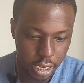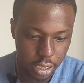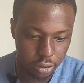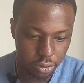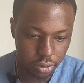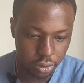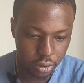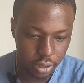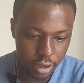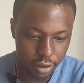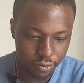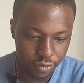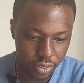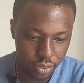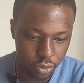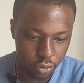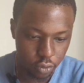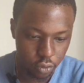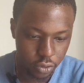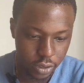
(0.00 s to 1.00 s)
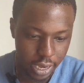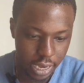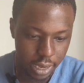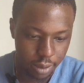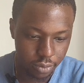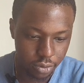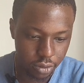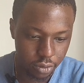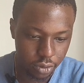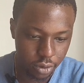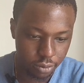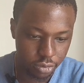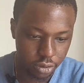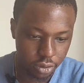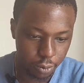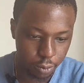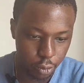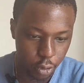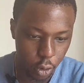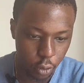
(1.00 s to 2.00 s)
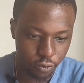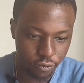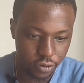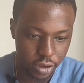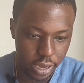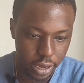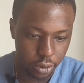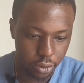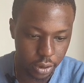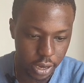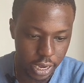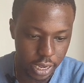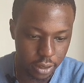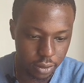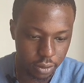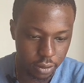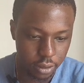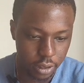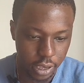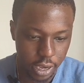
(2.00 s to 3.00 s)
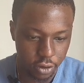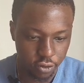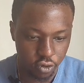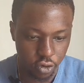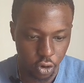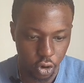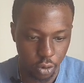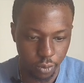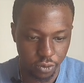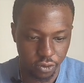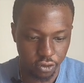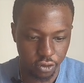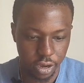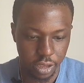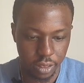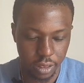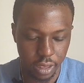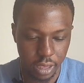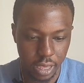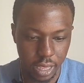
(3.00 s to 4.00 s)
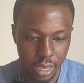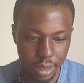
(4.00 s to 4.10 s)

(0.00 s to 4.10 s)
You still have two tabs in terms of the profile and the actual home screen,